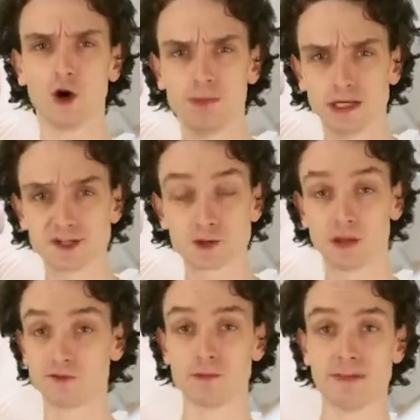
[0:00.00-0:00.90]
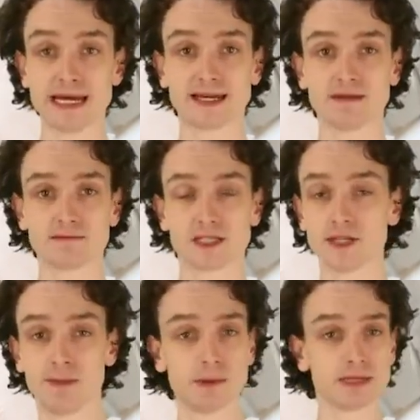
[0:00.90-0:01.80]
go pills will ever make it to
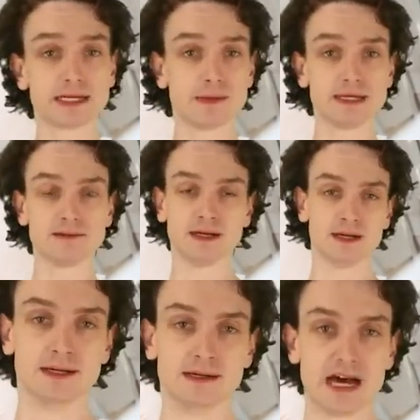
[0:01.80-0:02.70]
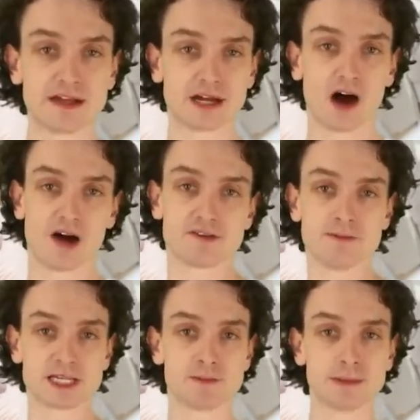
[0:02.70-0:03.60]
the public? I mean, I think coffee
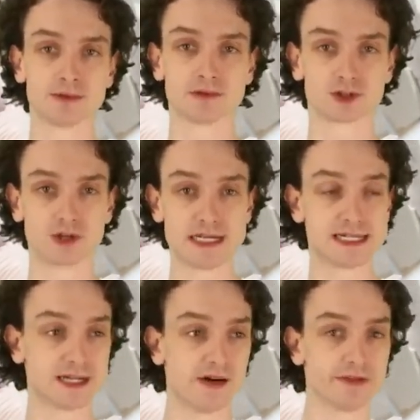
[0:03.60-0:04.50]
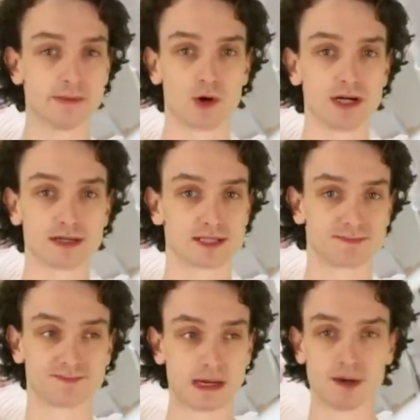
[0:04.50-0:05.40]
makes people crazy enough in the mornings.
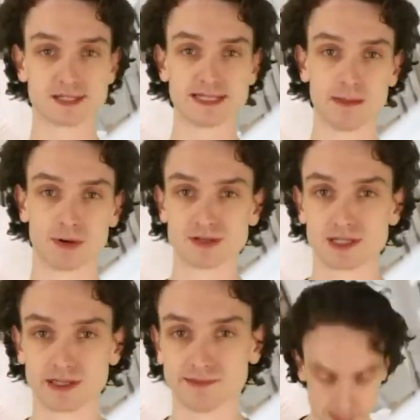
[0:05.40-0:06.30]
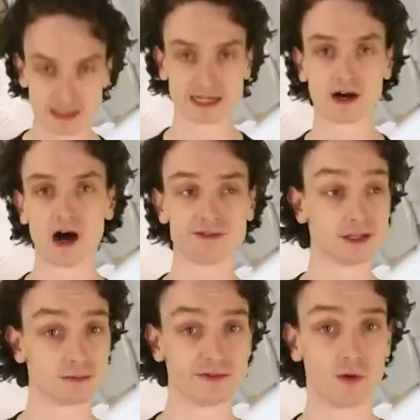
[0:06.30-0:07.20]
I'm all set personally. I'm on like coffee
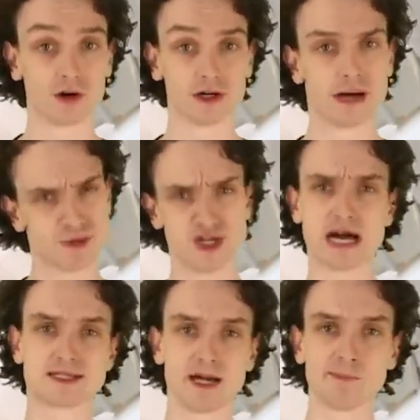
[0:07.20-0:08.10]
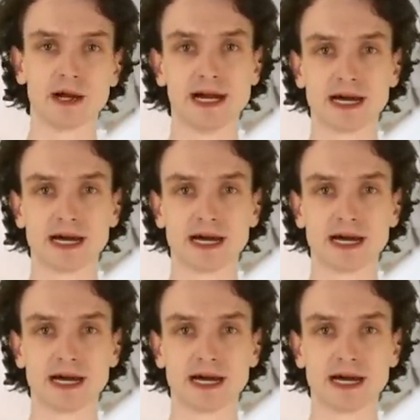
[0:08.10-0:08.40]
number four. I'm jazzed up right